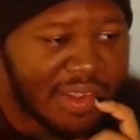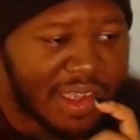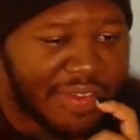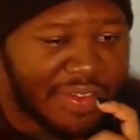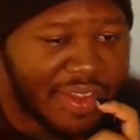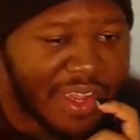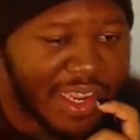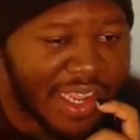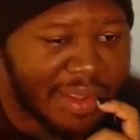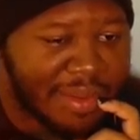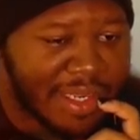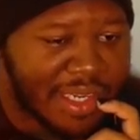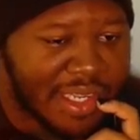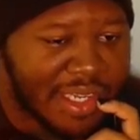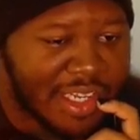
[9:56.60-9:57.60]
I feel like I'm
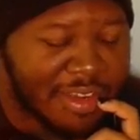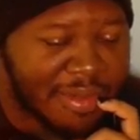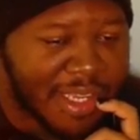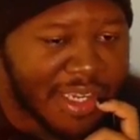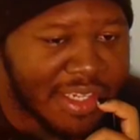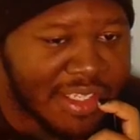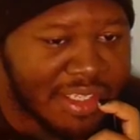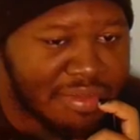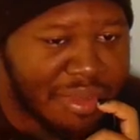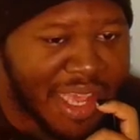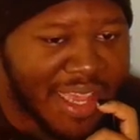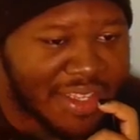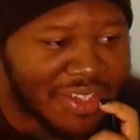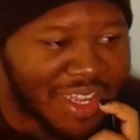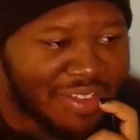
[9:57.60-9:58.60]
gonna end up getting some
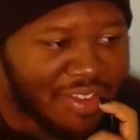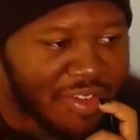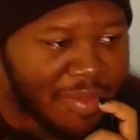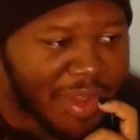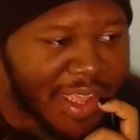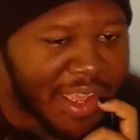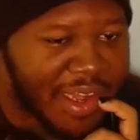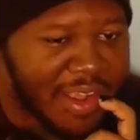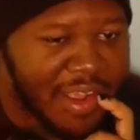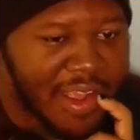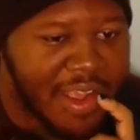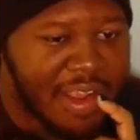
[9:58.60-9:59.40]
backdraft from that.